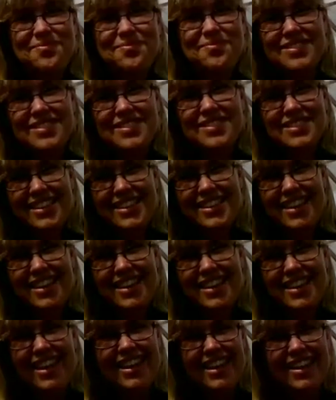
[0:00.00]

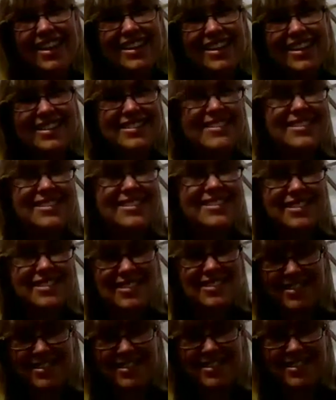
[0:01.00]
Sarah, and then we'll
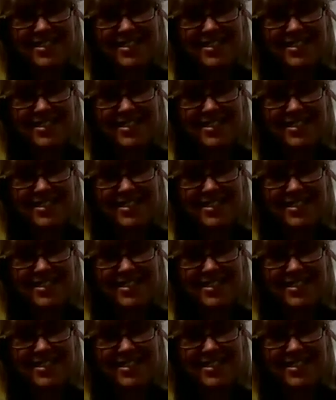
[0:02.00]
come